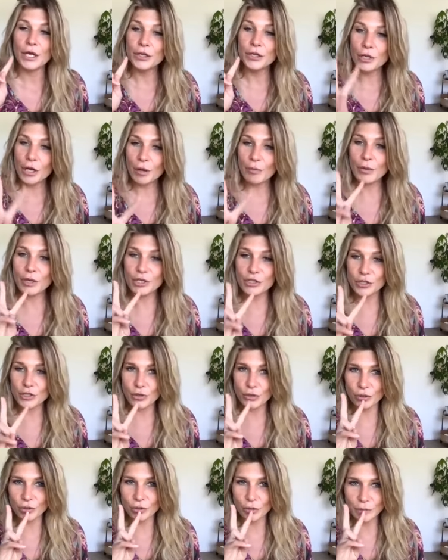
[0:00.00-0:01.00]
Number
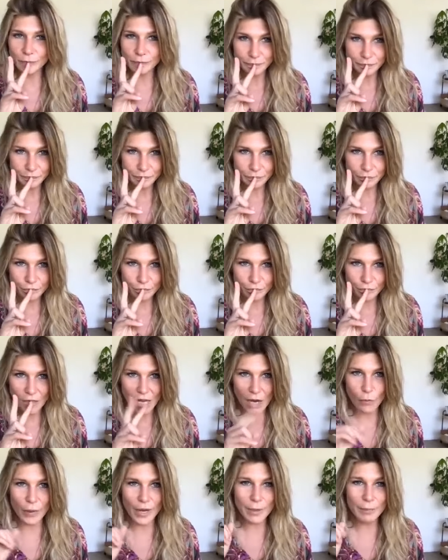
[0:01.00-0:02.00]
two,
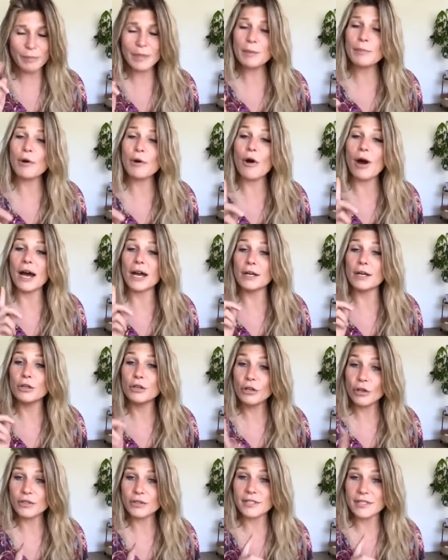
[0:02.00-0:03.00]
when people are
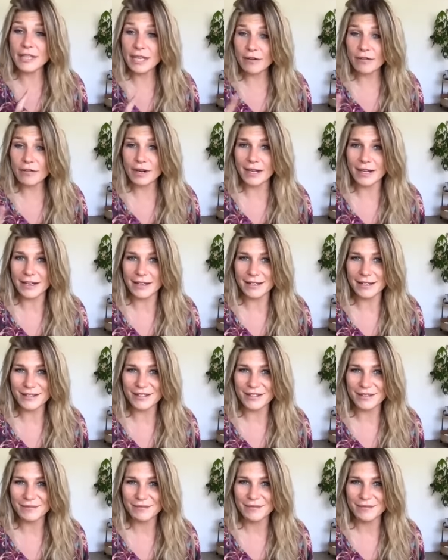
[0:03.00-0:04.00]
not
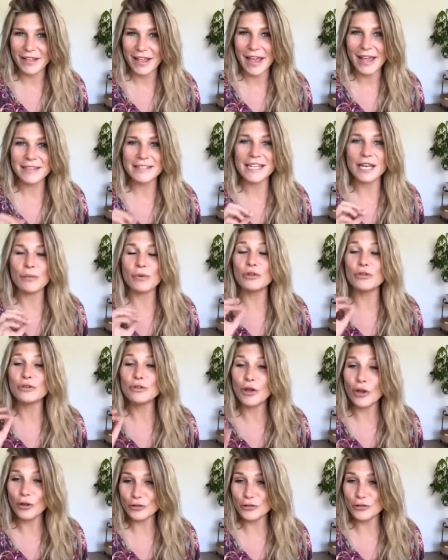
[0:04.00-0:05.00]
serious, they will
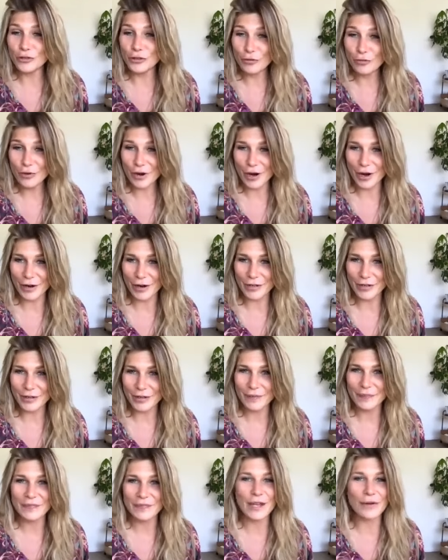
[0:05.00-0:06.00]
not do the work,
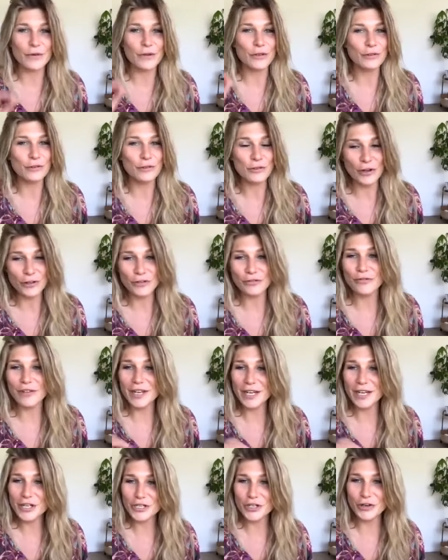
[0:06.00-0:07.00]
they will not
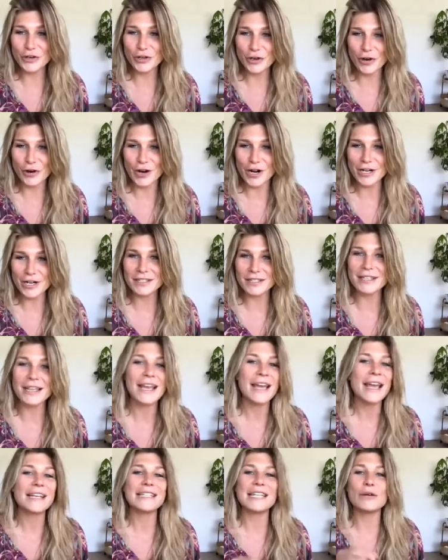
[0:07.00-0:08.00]
finish your course,
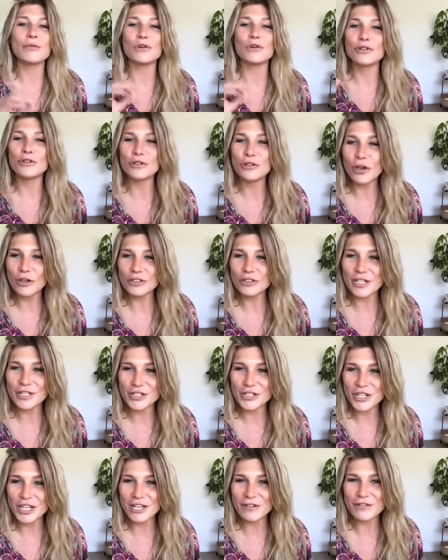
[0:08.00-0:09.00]
they will not
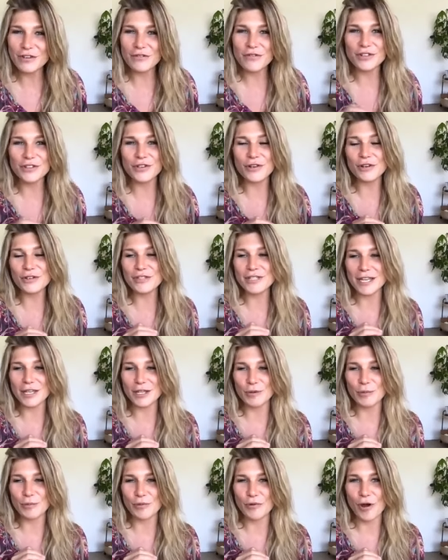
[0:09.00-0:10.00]
achieve the results
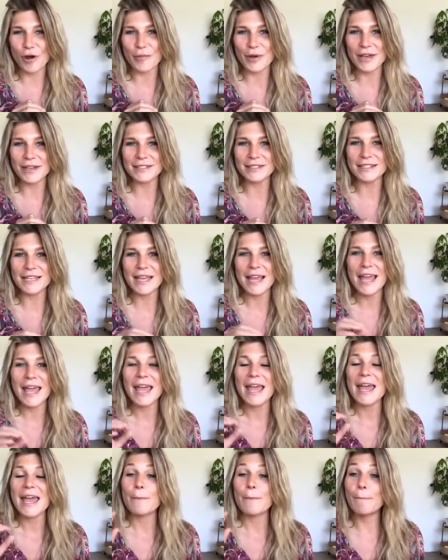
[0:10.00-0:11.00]
that you promised,
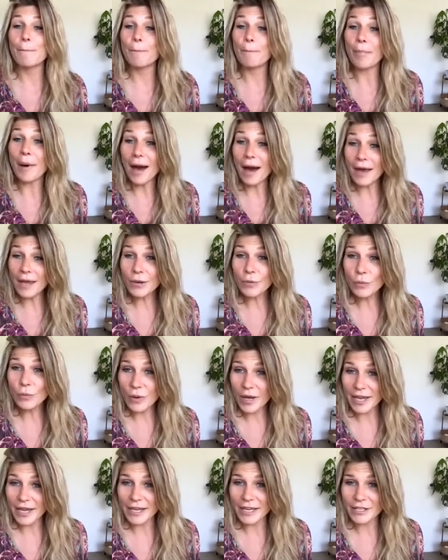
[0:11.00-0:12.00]
by
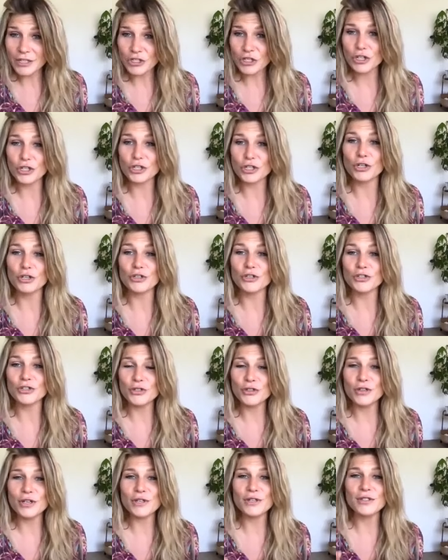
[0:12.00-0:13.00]
which your
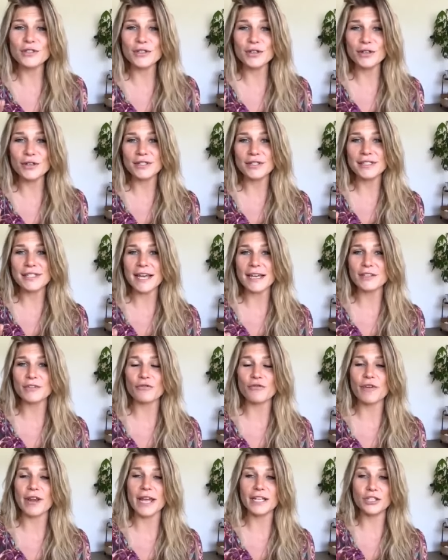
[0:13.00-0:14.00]
student
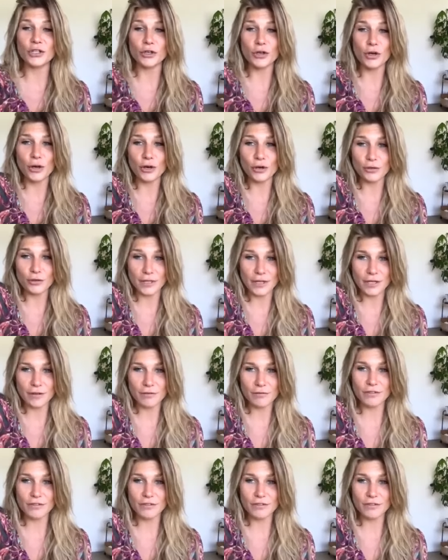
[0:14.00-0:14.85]
success rate goes